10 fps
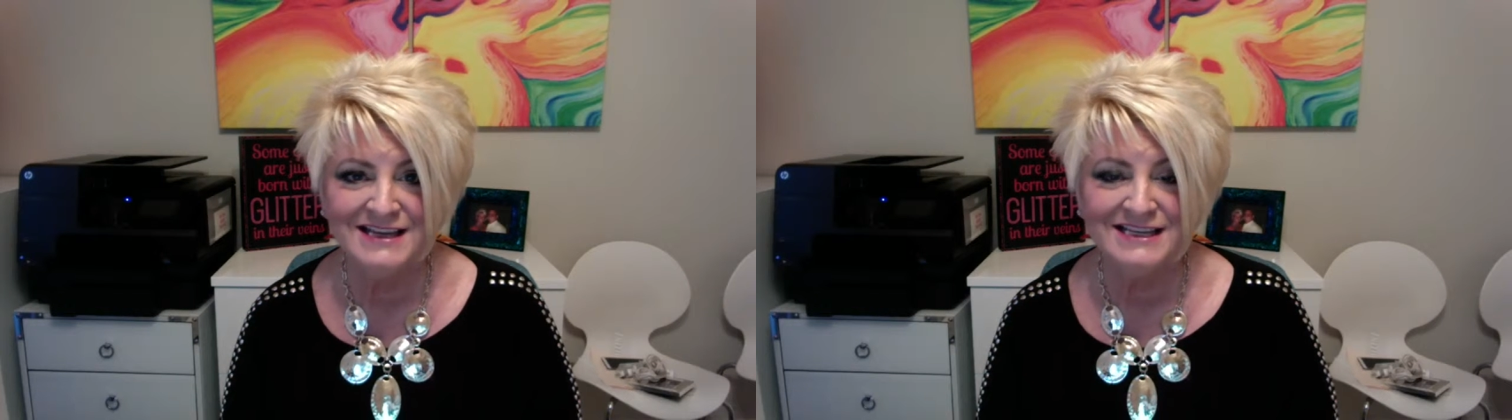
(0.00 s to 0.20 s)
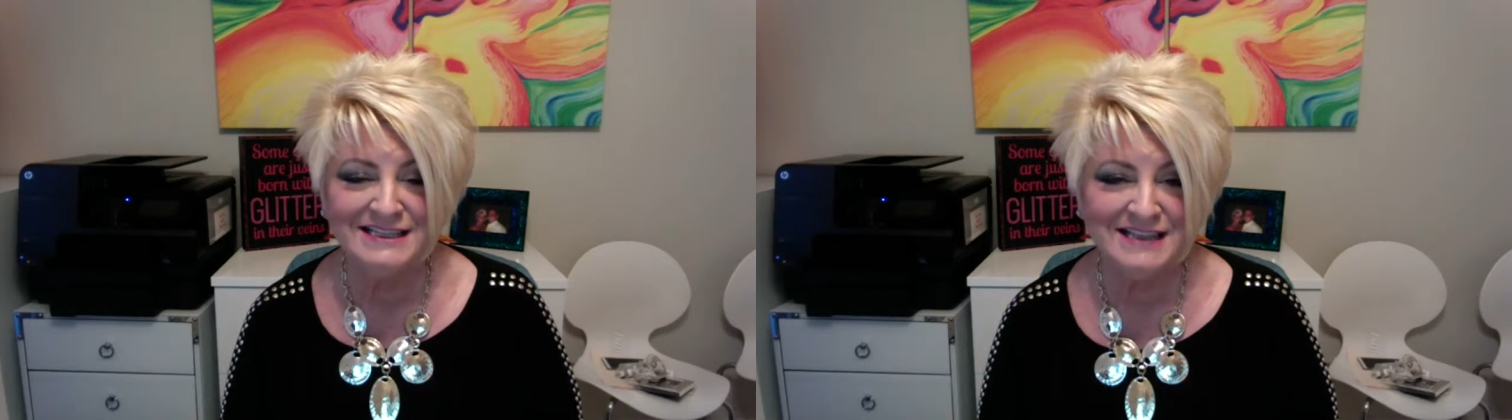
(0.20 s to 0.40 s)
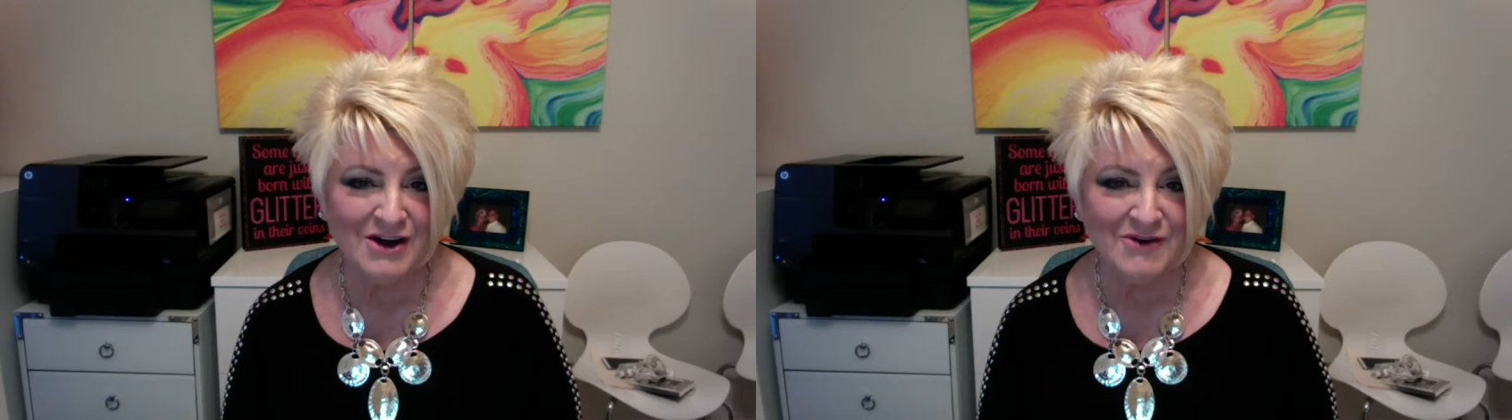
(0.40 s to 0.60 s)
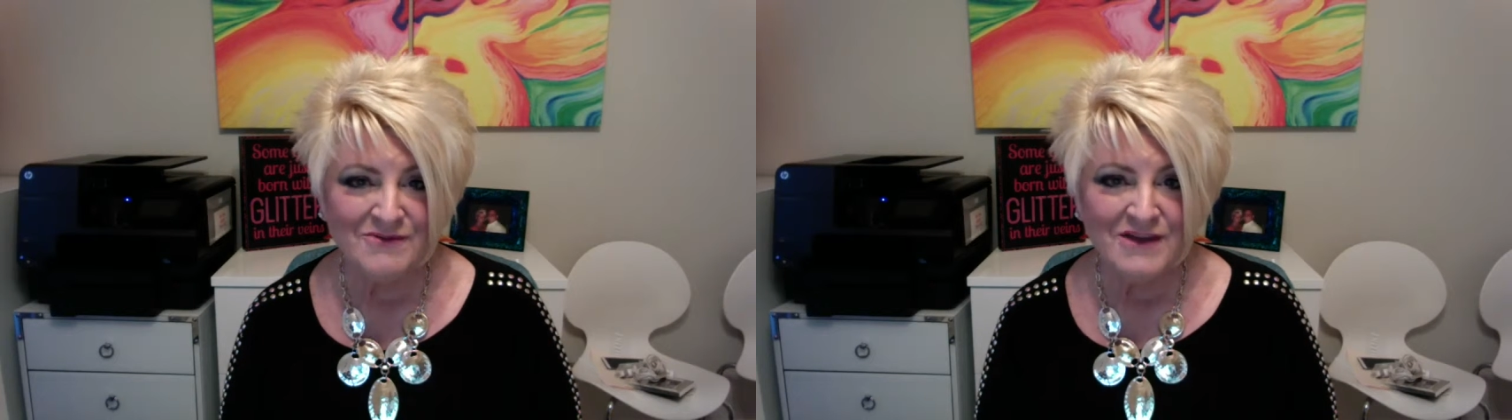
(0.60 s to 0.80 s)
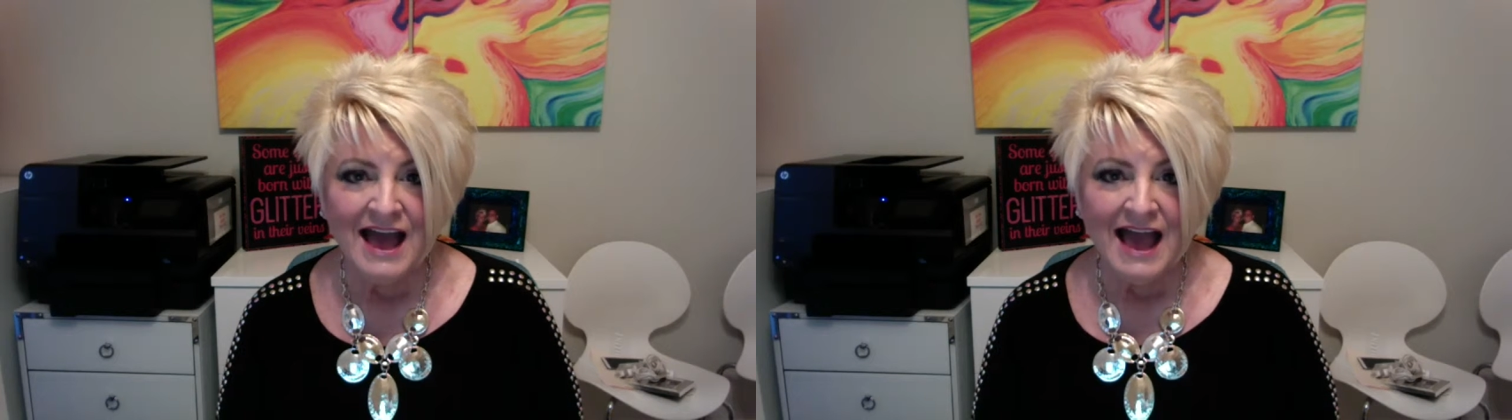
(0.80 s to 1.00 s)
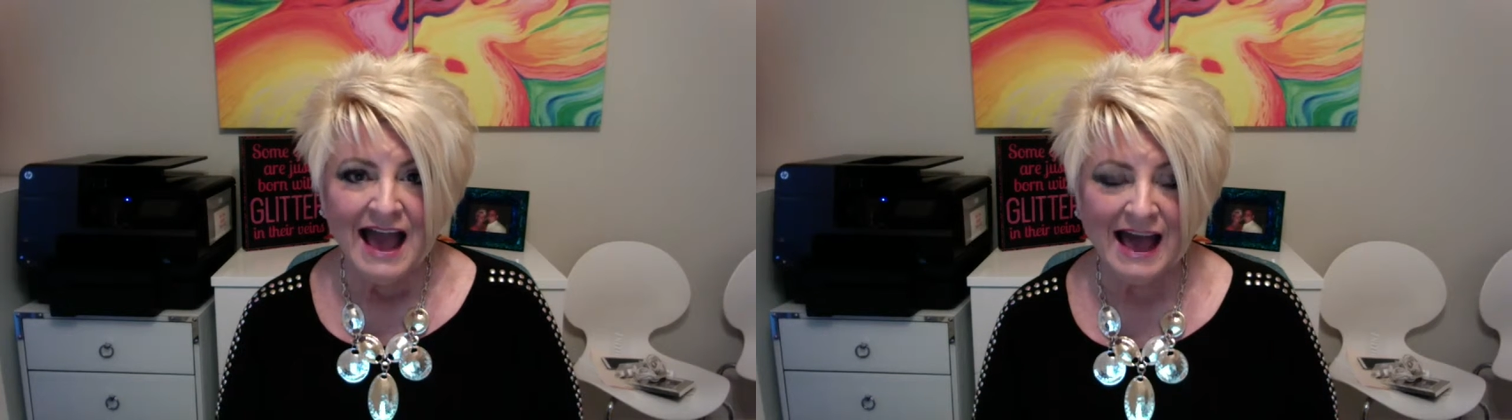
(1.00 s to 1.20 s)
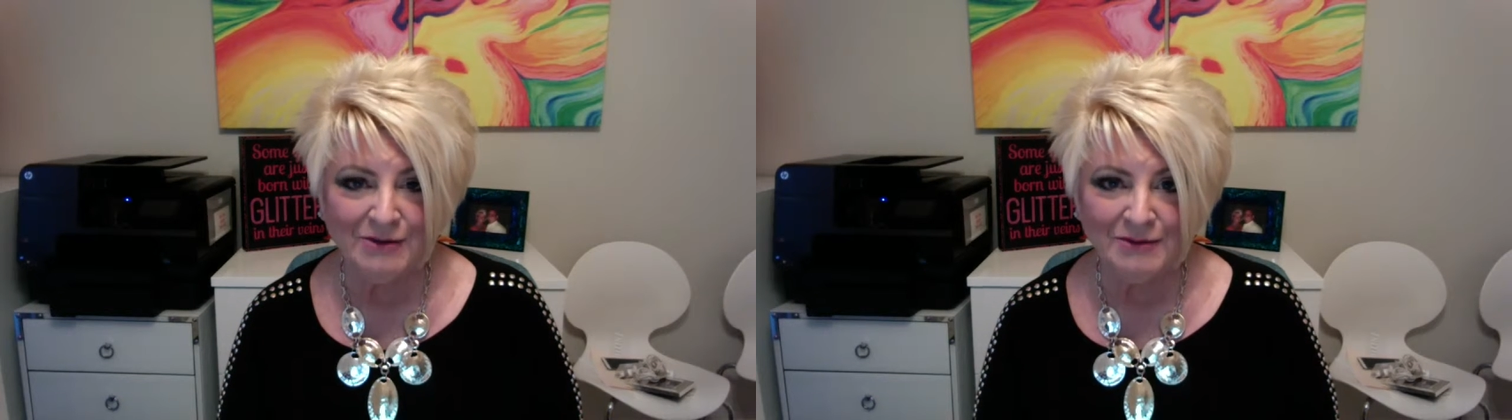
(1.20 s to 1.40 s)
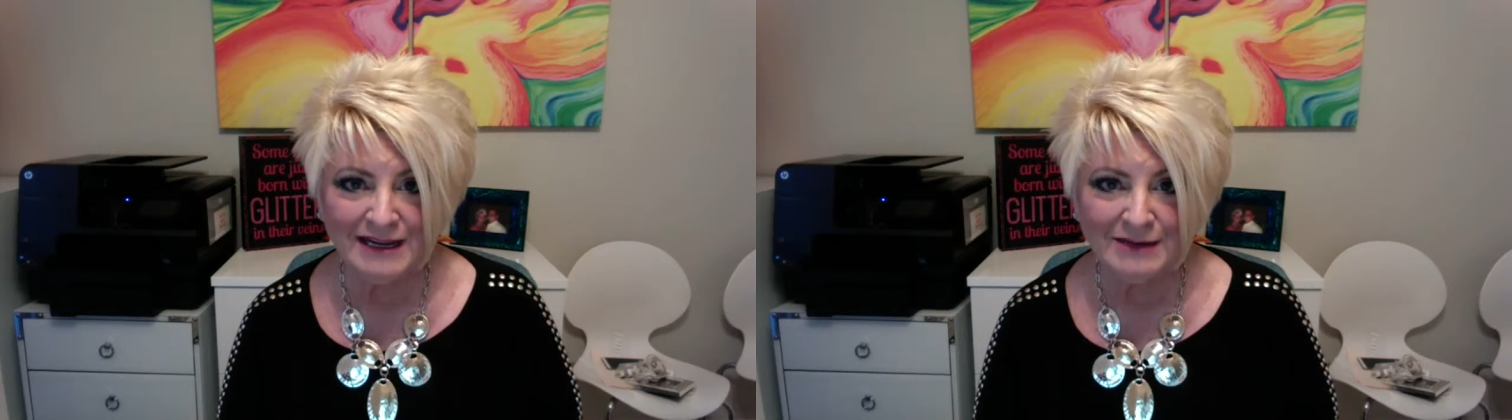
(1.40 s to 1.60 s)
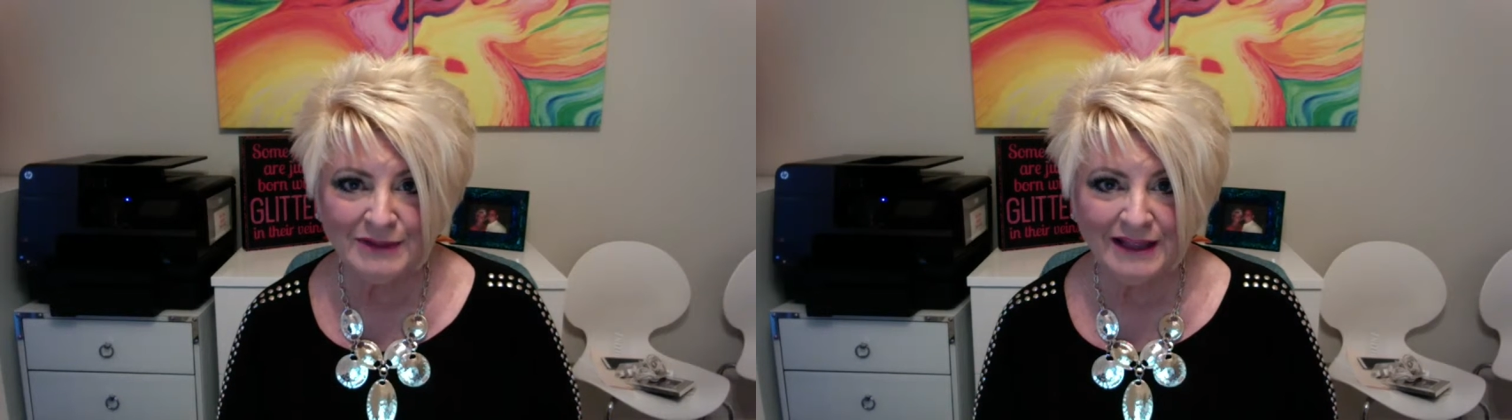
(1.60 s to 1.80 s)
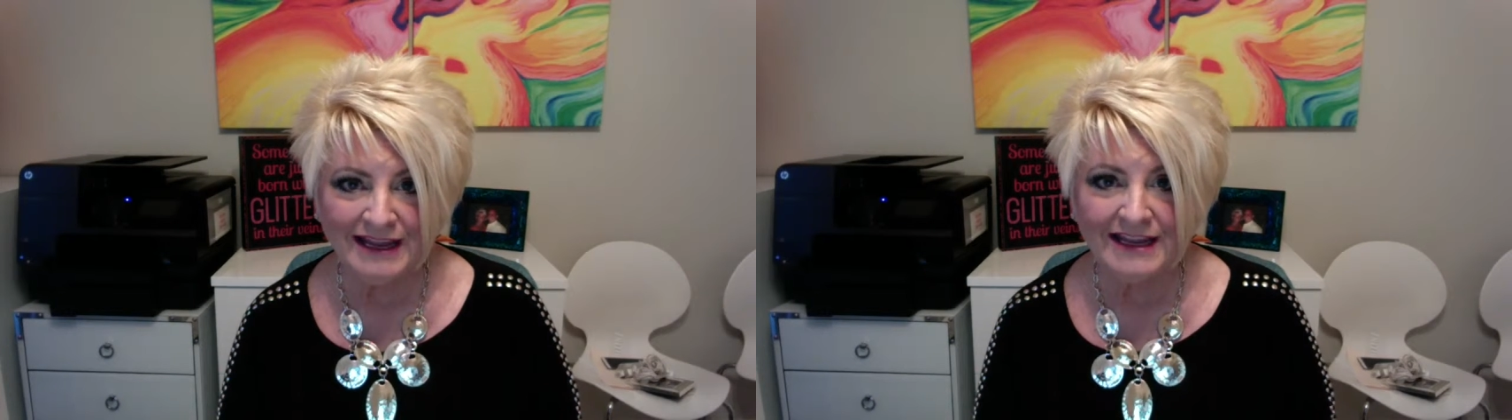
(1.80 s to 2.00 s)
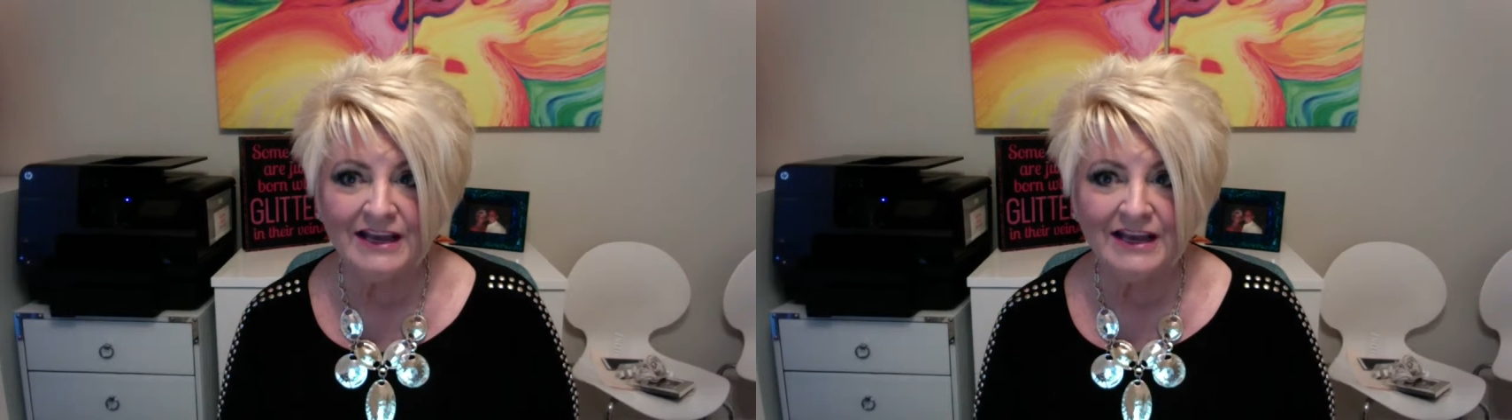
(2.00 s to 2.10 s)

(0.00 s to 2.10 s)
So, how are we going to play?